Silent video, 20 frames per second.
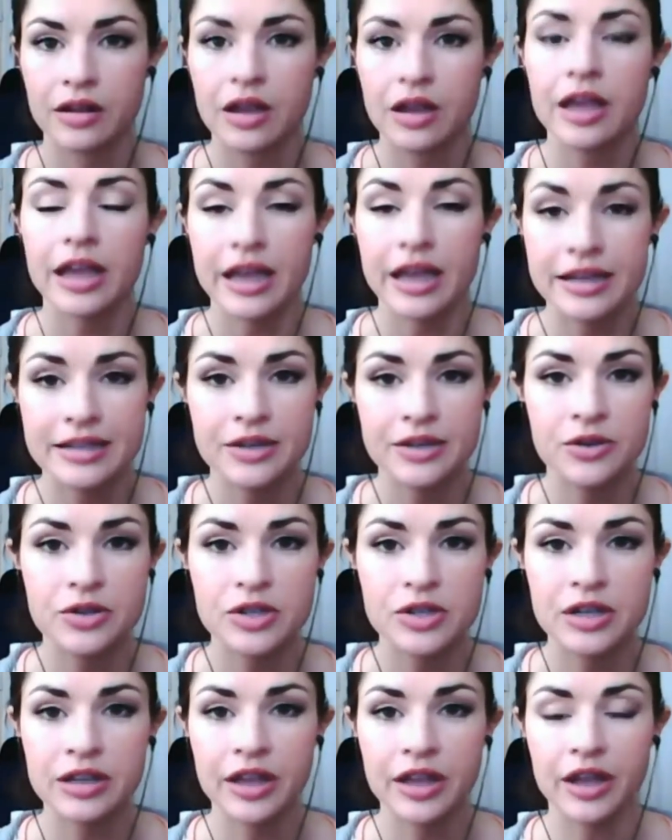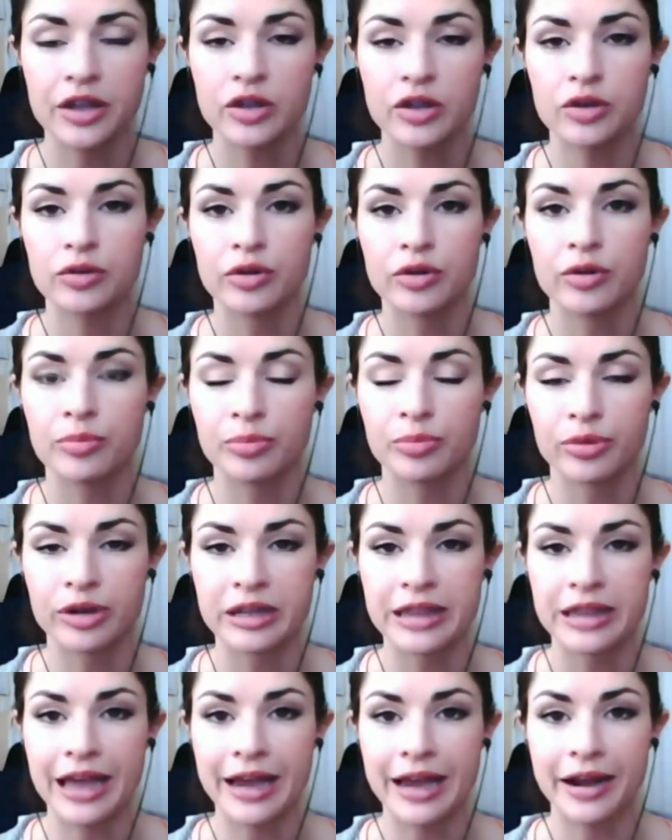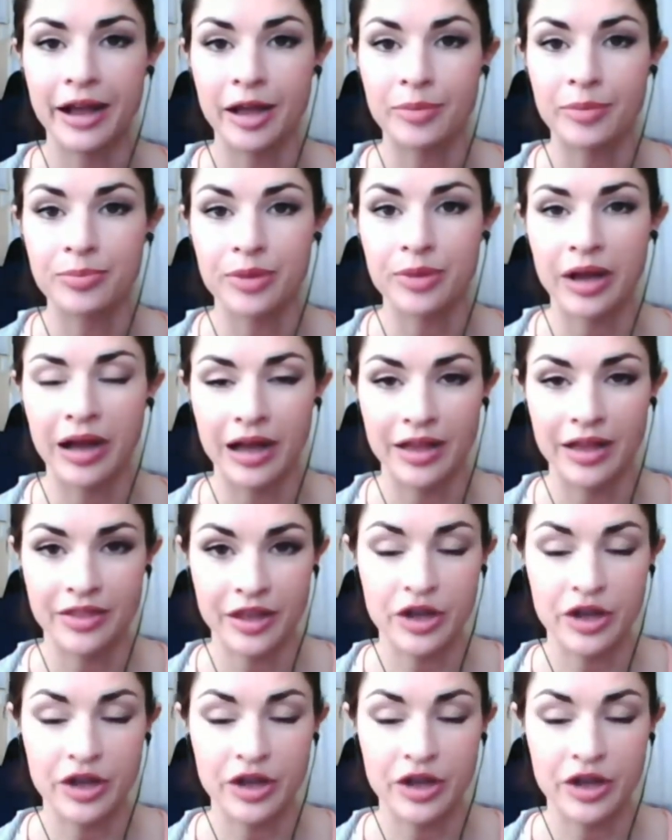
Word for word: It's interesting that you bring that up, uh,